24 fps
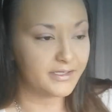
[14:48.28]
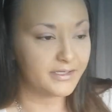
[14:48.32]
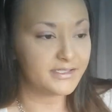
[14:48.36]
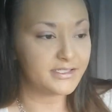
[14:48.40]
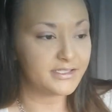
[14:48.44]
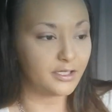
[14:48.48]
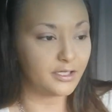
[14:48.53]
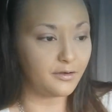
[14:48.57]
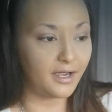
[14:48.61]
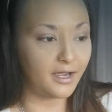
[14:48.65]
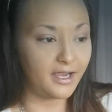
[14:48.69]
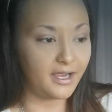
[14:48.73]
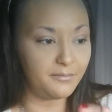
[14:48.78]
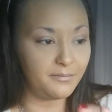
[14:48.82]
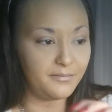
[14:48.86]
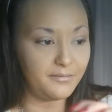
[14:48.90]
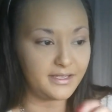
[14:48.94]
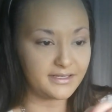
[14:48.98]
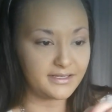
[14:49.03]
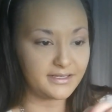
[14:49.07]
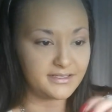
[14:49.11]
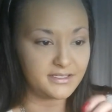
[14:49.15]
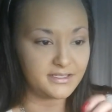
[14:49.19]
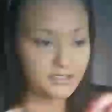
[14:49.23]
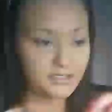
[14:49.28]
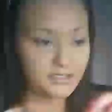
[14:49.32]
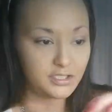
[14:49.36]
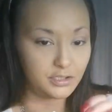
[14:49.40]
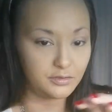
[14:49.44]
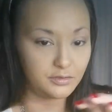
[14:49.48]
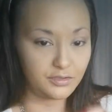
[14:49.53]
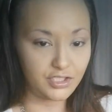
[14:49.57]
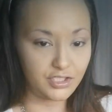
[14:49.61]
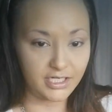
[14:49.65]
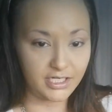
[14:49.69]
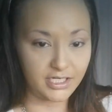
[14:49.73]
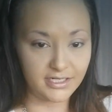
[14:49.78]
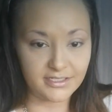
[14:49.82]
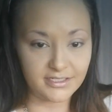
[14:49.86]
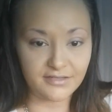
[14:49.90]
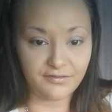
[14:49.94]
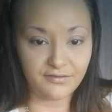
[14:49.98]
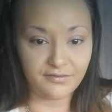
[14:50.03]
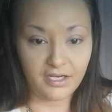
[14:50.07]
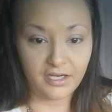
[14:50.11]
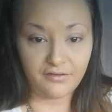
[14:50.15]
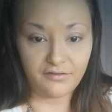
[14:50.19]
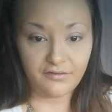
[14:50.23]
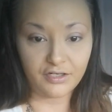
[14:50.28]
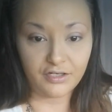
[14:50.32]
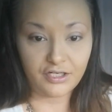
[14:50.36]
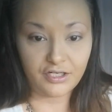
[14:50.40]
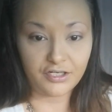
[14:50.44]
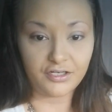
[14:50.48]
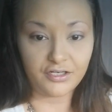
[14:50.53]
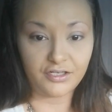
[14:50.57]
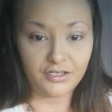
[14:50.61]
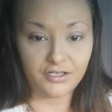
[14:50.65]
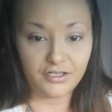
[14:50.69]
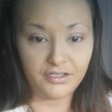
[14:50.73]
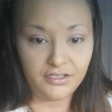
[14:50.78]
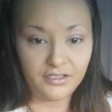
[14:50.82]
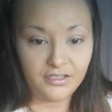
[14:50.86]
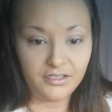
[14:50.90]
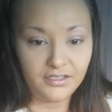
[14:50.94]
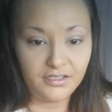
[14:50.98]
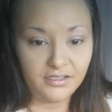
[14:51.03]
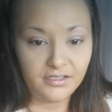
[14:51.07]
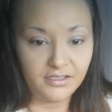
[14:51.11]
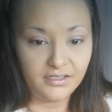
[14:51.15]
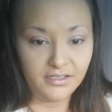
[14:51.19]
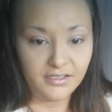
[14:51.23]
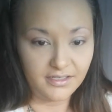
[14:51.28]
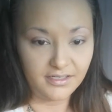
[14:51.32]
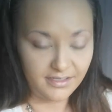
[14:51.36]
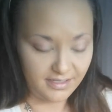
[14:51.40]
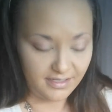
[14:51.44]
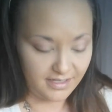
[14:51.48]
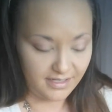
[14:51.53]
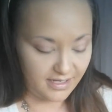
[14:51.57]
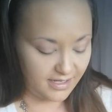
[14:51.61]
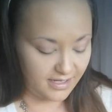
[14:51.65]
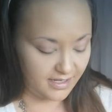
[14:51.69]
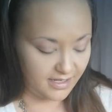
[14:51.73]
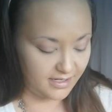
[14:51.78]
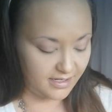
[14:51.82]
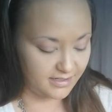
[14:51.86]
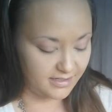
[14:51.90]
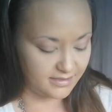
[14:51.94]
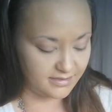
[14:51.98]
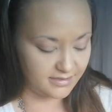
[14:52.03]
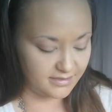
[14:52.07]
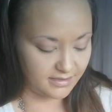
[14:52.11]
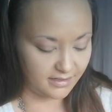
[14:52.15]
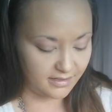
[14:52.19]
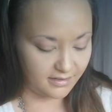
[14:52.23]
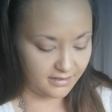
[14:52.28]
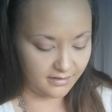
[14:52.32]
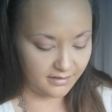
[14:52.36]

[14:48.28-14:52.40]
So I mixed 2 shades of CoverGirl and